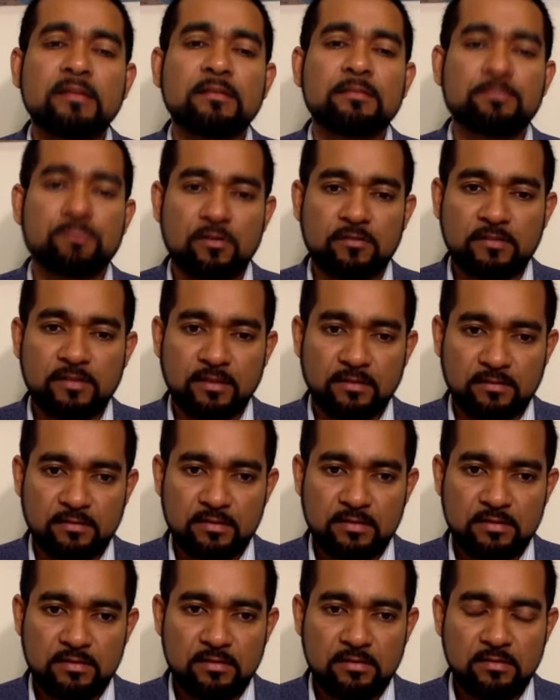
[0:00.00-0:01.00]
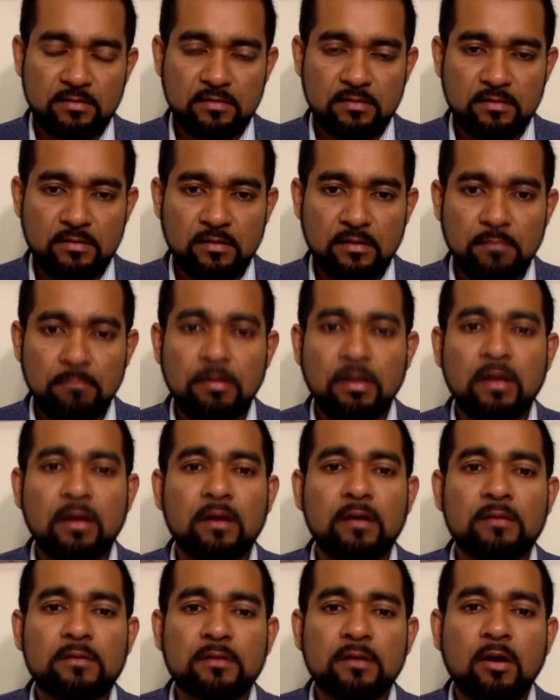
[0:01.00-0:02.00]
it is processed,
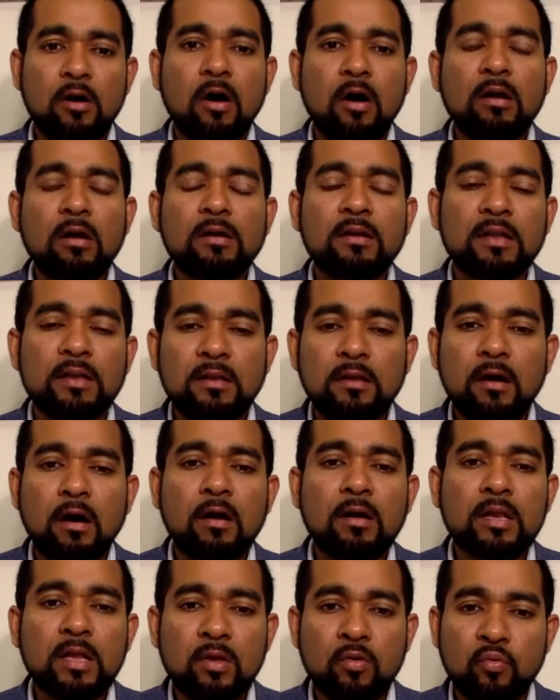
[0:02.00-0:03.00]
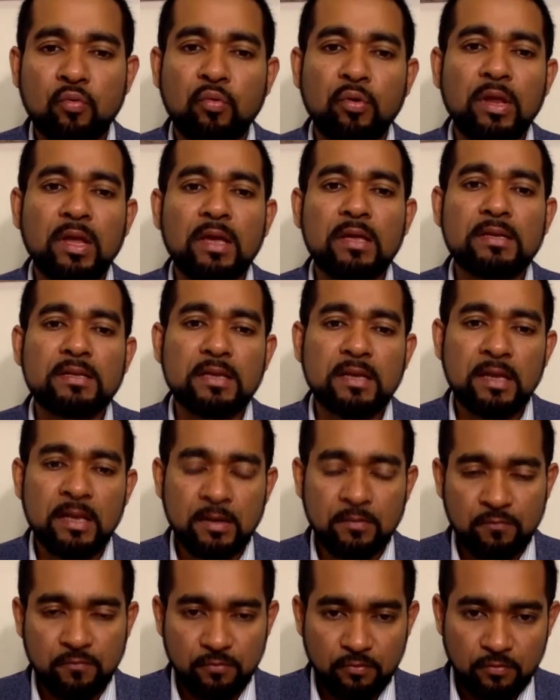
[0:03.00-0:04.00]
because God did not create
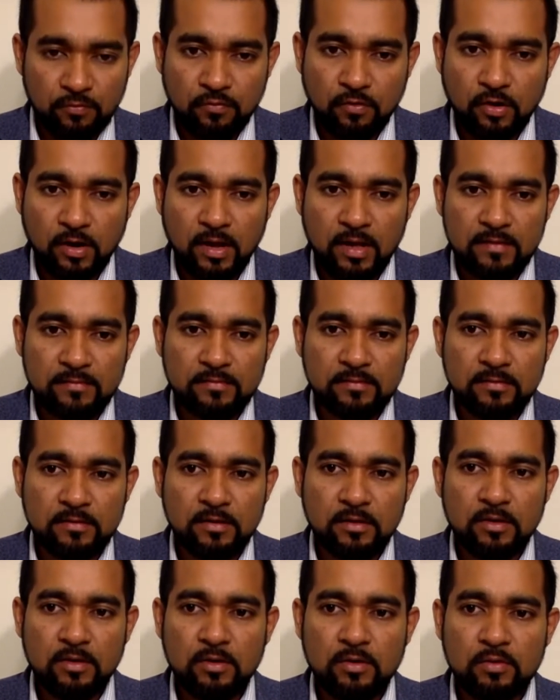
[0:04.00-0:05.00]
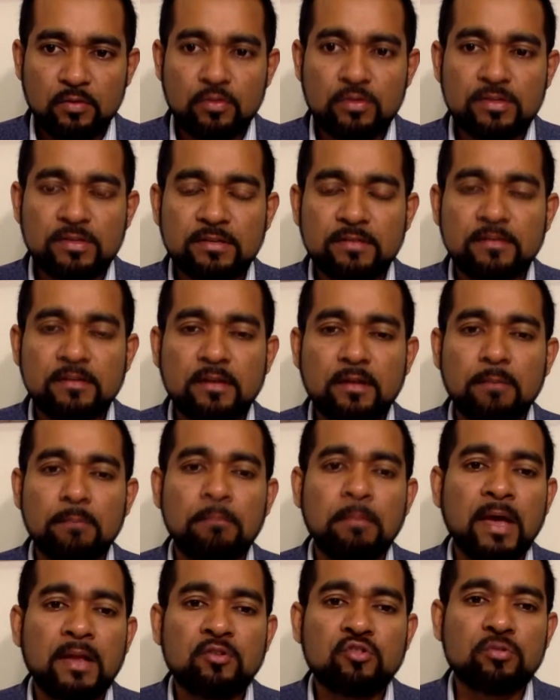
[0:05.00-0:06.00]
any food for us which is
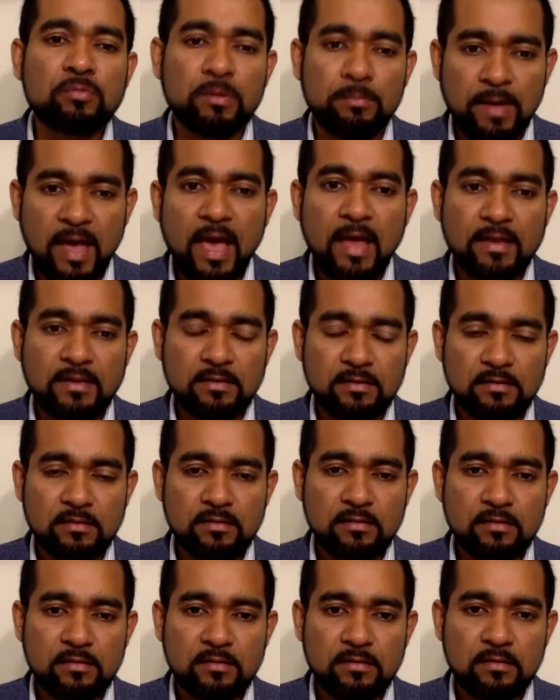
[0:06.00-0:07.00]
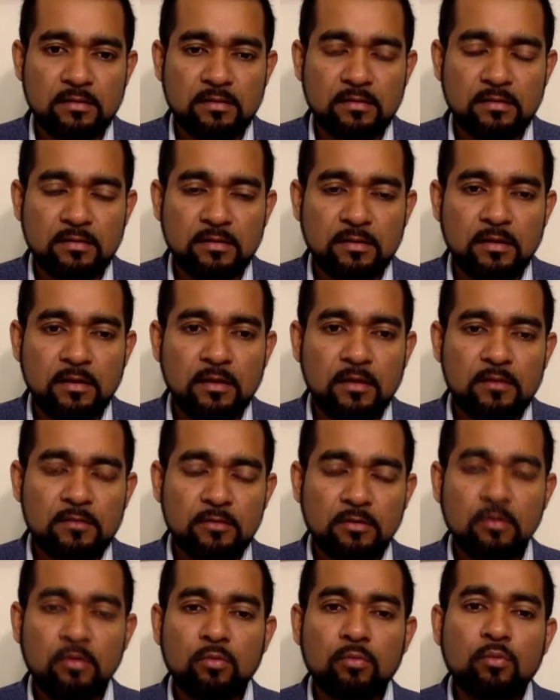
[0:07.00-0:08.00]
meant to be bad.
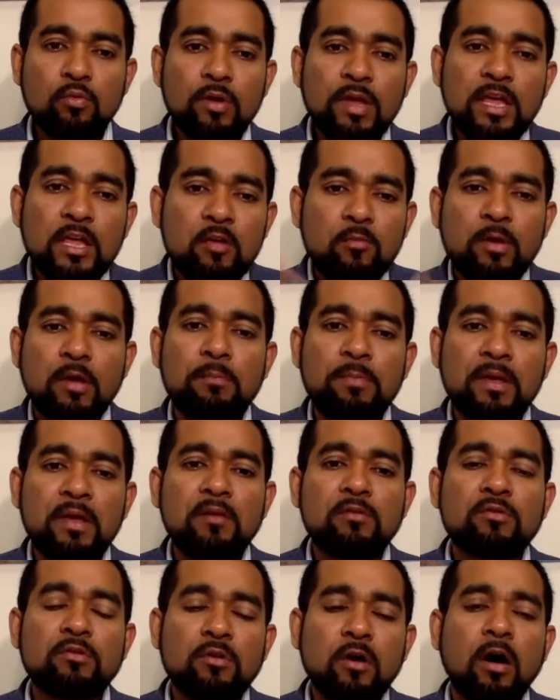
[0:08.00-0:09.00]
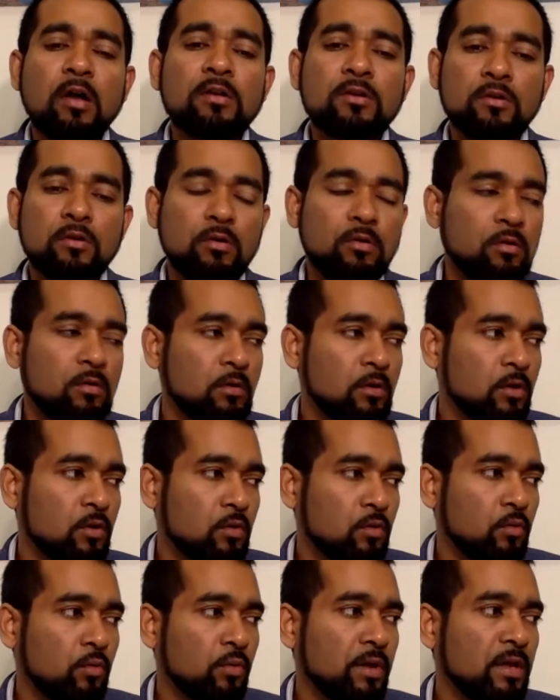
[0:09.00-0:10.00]
So we human beings do not know.
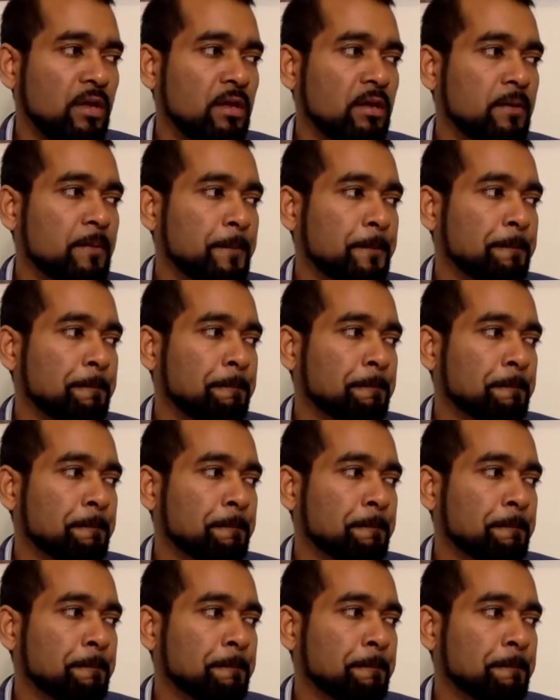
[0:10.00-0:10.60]
We